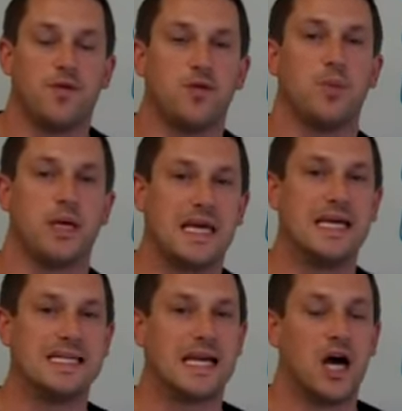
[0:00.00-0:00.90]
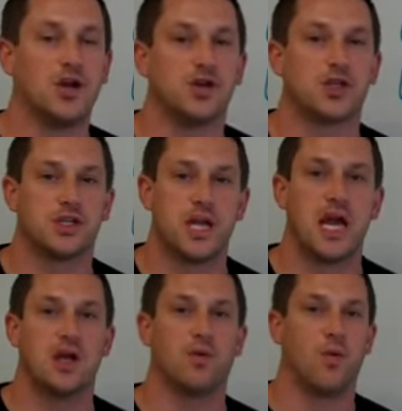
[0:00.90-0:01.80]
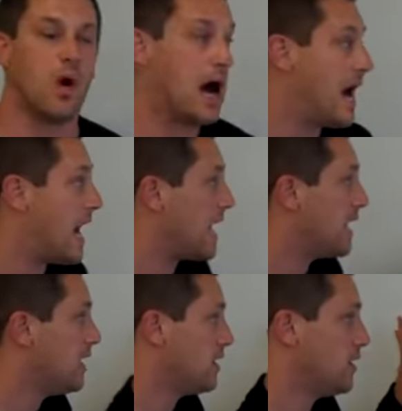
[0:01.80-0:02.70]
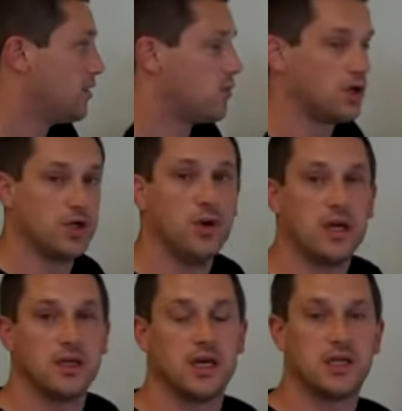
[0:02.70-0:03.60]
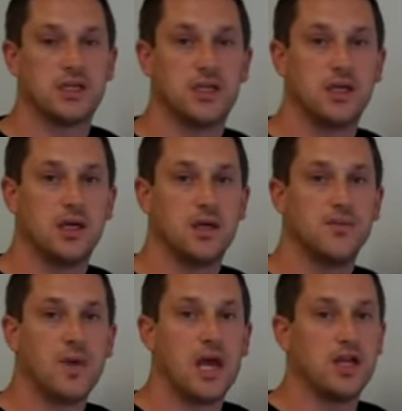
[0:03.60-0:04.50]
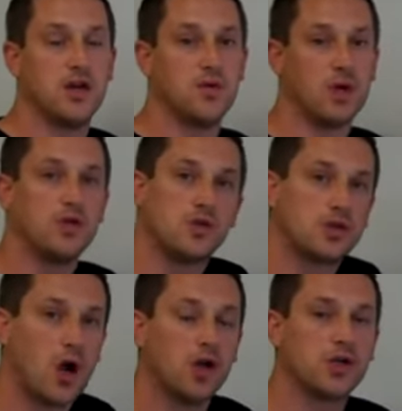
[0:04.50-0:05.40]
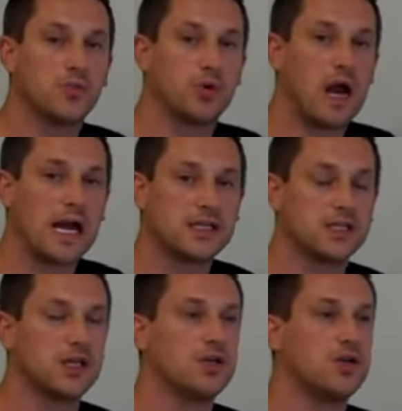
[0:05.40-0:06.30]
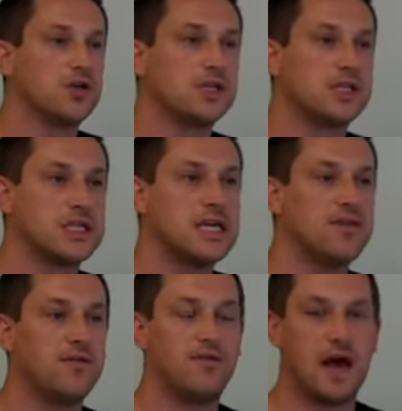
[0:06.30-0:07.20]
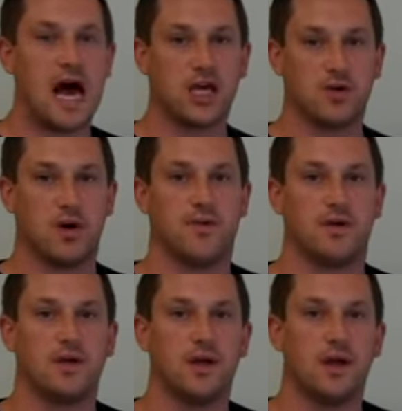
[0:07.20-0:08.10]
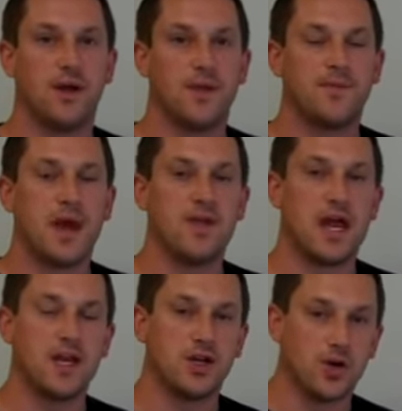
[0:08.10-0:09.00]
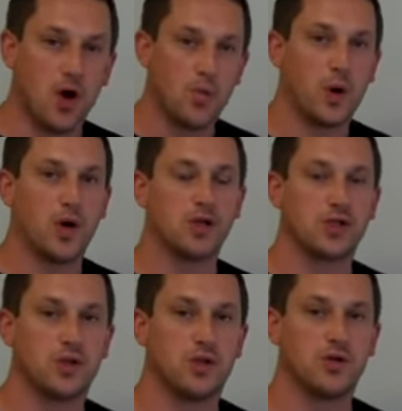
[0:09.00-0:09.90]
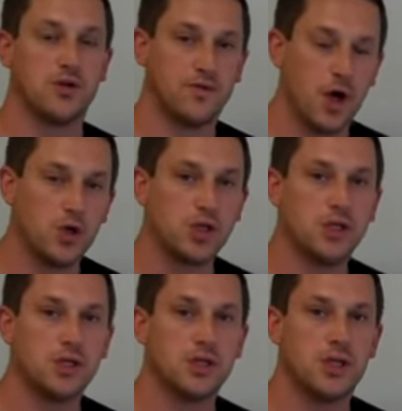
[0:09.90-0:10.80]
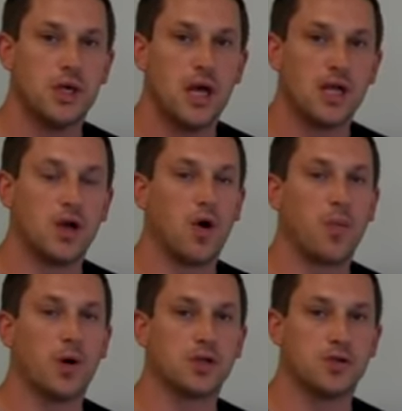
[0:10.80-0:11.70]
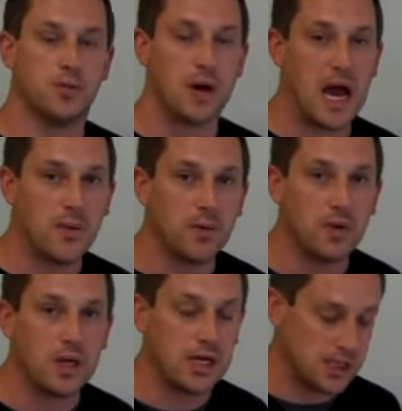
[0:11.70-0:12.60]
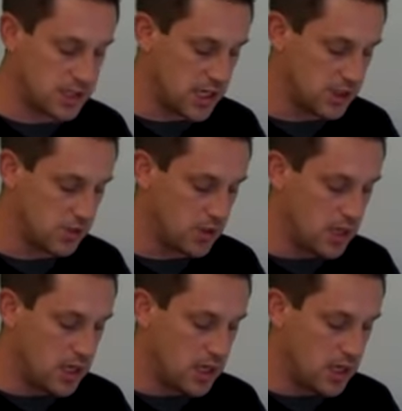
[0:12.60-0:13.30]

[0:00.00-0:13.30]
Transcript: you begin to understand why we're doing this, and you start to practice it, you'll see the value of it. And that in your own personal devotions, your own personal Bible readings, as you